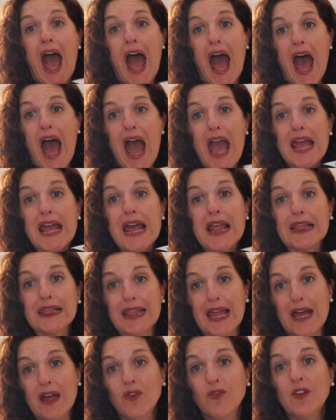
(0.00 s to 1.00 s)
I
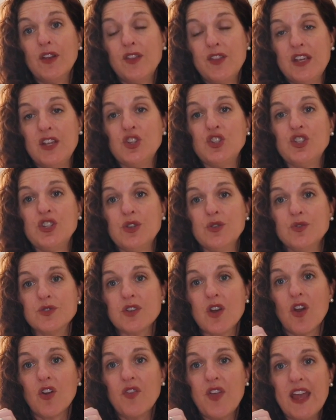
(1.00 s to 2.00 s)
love these
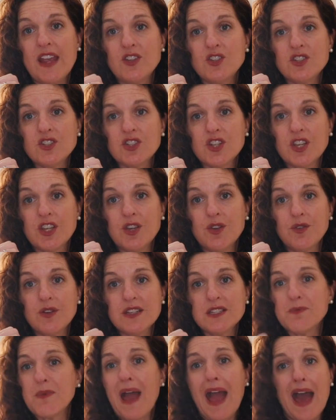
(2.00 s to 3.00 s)
shoes. Are they just the
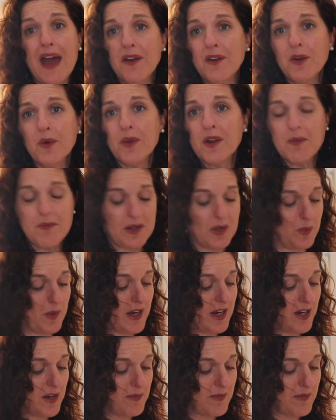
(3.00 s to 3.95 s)
cutest? I don't know where I'm gonna wear